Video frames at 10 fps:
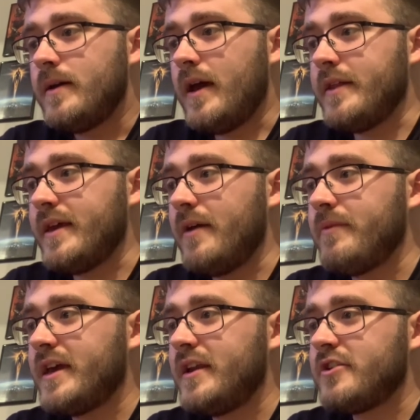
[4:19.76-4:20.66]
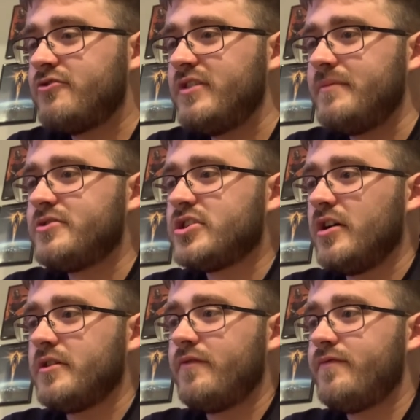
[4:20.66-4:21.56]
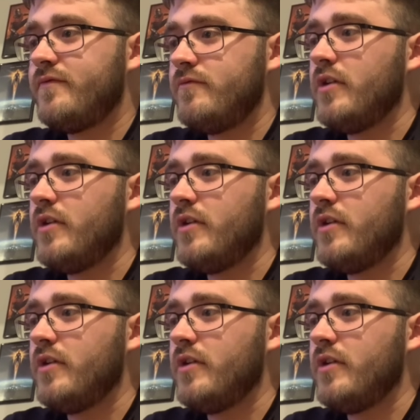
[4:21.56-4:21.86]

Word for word: And then we get a glimpse shot of,